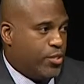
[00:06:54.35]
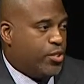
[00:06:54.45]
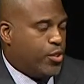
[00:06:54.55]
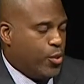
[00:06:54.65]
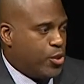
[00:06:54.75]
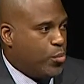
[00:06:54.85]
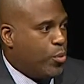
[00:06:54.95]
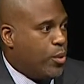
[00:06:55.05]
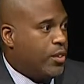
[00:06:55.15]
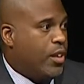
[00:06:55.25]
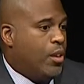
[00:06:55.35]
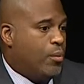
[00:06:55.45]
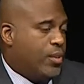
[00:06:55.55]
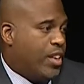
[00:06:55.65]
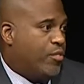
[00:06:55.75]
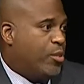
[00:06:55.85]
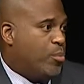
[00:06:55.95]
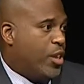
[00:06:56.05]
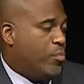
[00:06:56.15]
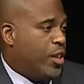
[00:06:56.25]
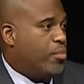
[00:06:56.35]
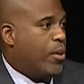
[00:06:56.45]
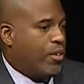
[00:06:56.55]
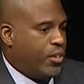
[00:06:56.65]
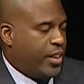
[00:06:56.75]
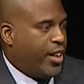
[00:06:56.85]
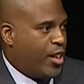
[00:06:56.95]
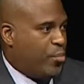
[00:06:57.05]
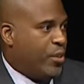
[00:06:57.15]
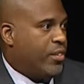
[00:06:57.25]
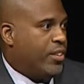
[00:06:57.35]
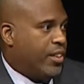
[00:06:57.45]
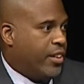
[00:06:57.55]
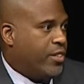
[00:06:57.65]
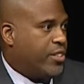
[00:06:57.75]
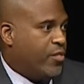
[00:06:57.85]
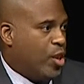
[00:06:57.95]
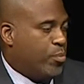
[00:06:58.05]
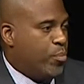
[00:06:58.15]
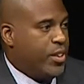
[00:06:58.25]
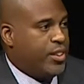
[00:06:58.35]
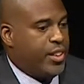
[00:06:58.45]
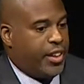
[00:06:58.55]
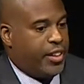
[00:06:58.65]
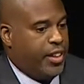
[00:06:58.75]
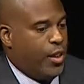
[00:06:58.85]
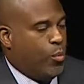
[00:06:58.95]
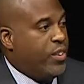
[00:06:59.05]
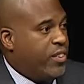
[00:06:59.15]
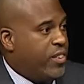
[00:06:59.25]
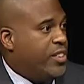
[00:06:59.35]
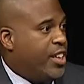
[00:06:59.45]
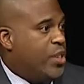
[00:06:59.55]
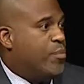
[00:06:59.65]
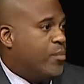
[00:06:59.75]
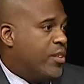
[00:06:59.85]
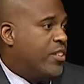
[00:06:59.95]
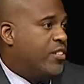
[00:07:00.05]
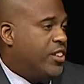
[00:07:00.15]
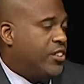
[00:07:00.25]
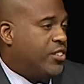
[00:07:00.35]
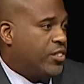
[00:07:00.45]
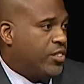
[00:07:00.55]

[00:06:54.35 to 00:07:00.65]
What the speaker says: so school support will definitely be a big part, looking at our building leaders of implementing it with their teams and with their teachers.